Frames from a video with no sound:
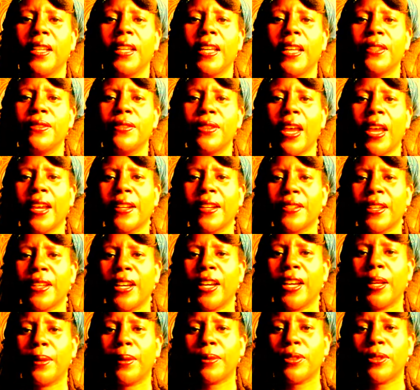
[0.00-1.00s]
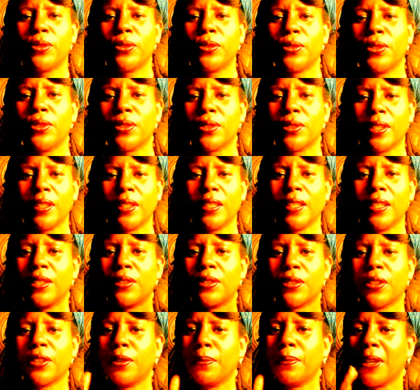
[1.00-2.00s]
exact time, because it's just,
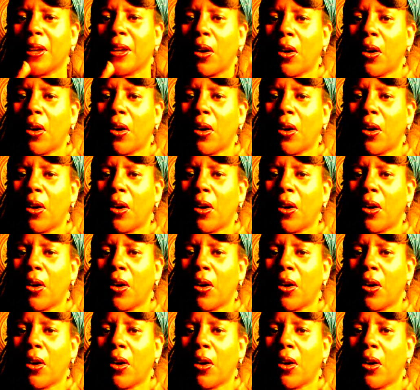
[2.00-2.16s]
it's going to be